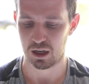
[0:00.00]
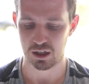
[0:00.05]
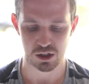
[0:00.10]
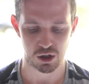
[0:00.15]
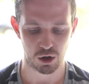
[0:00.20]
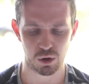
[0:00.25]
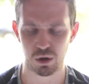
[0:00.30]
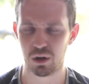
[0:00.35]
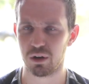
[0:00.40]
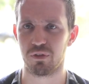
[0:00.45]
And it's
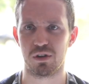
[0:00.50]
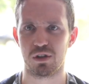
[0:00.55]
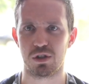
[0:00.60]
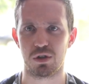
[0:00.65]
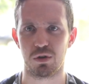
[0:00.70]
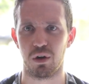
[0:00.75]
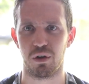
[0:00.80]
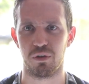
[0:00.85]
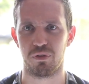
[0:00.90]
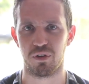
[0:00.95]
a whole different
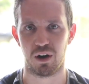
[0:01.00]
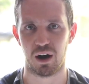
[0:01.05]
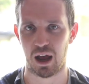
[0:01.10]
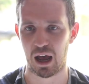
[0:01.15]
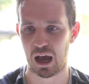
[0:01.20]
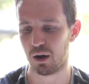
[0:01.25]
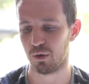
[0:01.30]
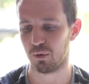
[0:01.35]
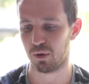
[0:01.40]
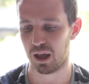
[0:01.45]
story for
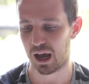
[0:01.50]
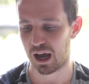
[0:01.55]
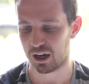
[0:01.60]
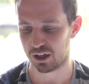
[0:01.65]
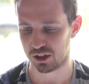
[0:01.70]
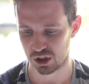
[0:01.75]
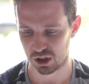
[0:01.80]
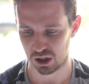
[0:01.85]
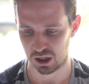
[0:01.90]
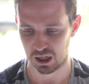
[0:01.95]
how we
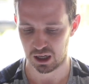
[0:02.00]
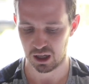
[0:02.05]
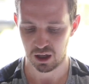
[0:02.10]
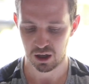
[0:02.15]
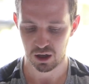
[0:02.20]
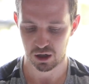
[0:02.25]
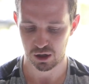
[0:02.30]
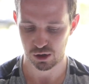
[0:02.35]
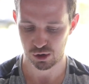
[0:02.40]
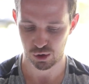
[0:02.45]
actually
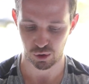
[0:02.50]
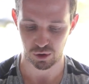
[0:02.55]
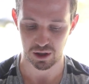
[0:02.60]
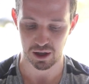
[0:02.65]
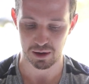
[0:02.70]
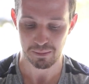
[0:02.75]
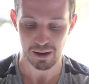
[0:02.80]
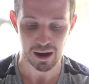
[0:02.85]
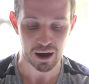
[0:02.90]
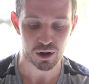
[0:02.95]
control
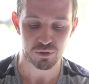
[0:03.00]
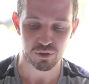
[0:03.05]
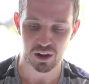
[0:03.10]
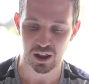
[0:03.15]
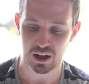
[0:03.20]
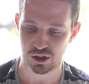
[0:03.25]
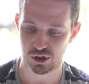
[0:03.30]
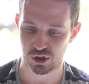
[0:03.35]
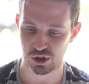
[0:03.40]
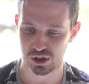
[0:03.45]
the amount of
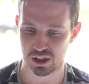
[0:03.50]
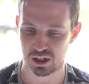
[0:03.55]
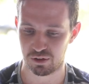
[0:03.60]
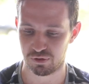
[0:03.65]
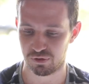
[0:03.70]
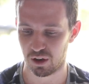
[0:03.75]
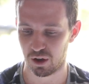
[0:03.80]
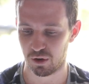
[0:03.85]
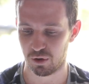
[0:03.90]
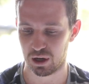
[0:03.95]
electricity
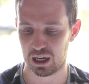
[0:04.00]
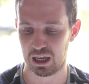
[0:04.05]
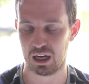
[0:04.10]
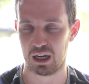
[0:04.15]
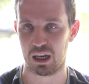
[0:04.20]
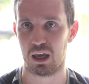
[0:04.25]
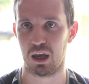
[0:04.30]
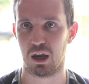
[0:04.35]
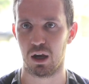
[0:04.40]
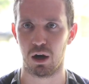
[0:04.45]
flowing
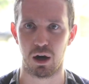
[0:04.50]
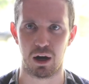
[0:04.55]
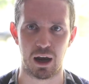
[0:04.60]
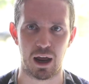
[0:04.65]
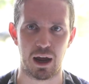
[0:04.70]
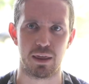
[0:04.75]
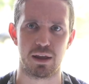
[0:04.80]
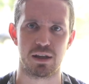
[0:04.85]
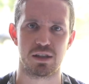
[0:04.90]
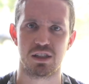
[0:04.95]
in here and
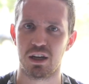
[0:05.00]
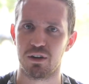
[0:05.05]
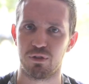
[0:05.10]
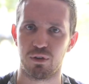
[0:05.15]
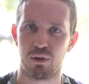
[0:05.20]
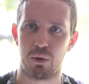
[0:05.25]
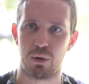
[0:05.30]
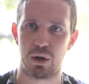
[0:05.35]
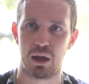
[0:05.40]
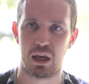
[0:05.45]
how that's
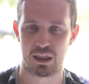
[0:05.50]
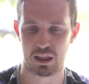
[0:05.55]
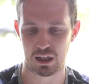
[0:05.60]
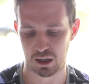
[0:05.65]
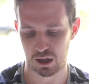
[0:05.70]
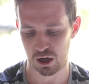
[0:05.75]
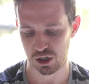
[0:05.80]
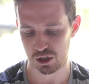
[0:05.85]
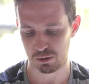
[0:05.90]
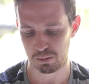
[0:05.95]
different when we hit
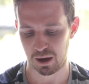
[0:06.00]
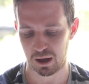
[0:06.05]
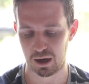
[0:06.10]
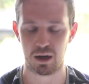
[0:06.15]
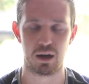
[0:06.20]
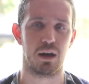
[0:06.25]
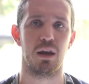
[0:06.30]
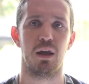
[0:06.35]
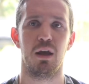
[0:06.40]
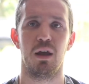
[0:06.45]
the launch
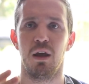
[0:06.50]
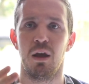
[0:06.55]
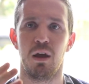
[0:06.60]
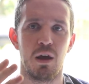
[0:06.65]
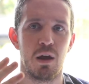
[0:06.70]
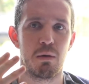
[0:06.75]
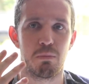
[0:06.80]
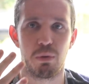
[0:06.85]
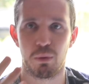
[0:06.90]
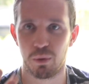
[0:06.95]
button.
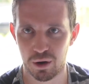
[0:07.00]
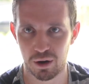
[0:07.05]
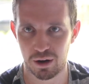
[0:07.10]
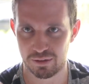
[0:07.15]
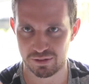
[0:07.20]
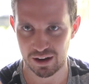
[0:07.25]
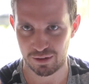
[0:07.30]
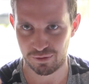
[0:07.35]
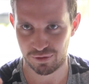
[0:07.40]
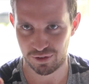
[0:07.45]
But we don't
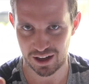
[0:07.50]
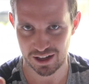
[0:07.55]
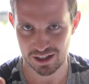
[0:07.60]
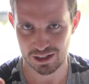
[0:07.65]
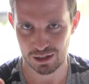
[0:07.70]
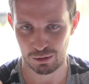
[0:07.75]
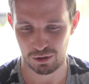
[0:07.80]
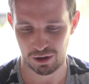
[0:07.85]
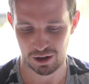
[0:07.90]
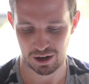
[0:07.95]
have time for that
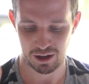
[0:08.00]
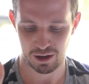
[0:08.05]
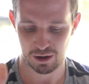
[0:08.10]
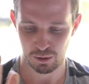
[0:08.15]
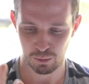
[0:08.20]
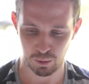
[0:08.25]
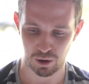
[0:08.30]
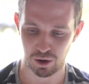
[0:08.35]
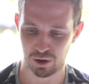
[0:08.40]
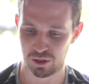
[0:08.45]
story.
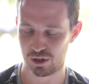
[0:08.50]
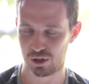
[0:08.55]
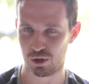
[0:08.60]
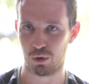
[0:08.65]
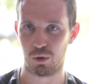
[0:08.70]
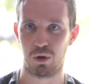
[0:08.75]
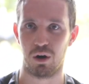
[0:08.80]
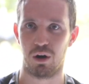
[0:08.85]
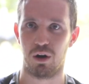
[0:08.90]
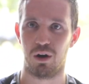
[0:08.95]
We're on the
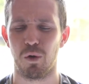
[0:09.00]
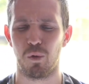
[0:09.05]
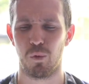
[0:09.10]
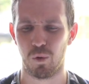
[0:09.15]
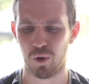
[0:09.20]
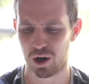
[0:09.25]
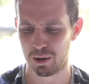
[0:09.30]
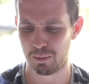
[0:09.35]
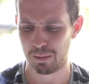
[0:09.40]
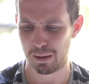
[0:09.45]
tour.
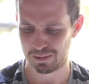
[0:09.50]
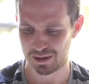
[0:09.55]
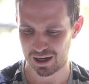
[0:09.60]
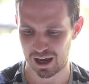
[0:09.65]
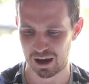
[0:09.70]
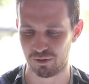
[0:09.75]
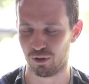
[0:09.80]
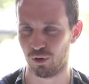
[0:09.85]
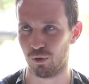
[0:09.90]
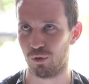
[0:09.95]
We're coming up
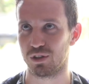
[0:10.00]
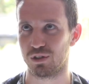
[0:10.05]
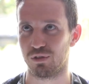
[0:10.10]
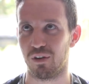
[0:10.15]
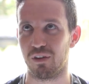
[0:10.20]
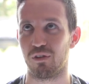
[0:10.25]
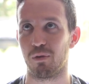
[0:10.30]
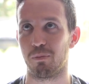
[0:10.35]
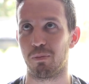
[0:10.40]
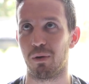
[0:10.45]
to everyone's
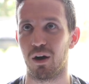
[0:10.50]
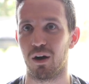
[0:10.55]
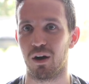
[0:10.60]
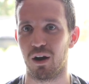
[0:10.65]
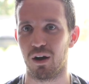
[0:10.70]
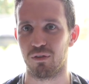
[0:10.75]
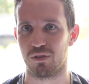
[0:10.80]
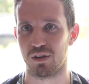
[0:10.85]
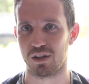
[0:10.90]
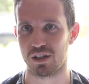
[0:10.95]
favorite
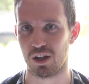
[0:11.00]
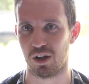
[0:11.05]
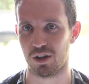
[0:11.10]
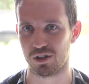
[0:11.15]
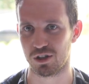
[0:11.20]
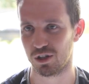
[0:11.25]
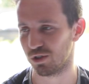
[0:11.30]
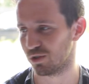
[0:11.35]
part of this launch